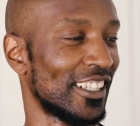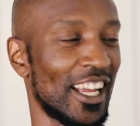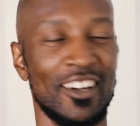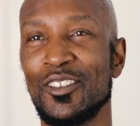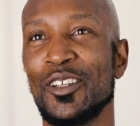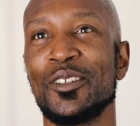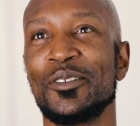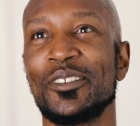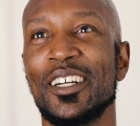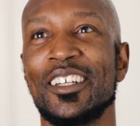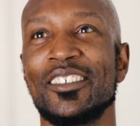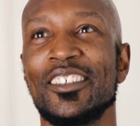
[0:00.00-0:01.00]
I don't
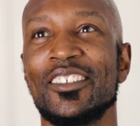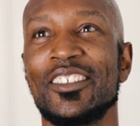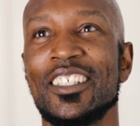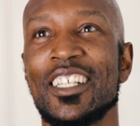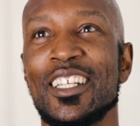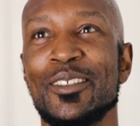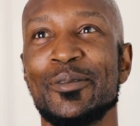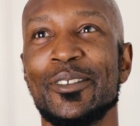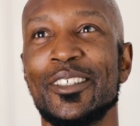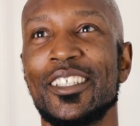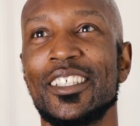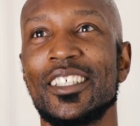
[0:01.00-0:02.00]
know if there's any
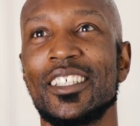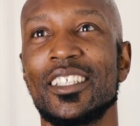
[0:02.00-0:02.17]
more.